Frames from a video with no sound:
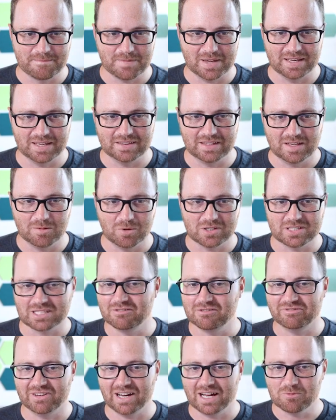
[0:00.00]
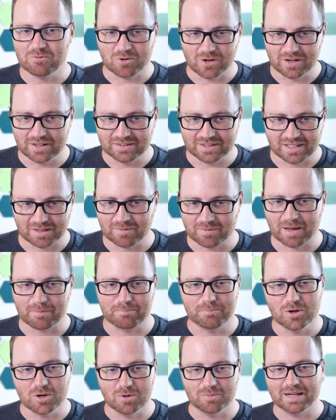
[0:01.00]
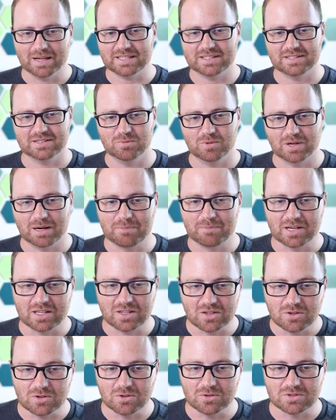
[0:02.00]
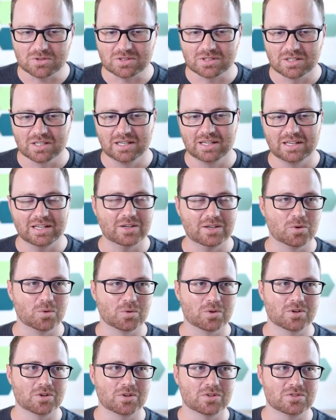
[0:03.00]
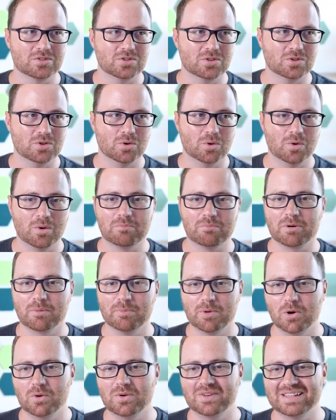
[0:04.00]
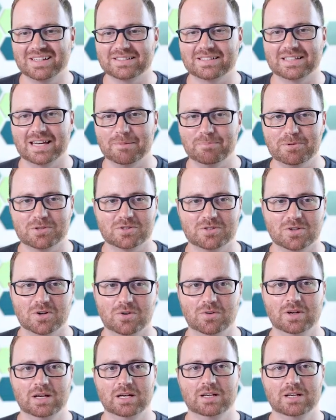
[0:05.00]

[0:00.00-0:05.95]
And then once I find one, then I'm like, boom, that's what I'm going to use in order to promote this episode.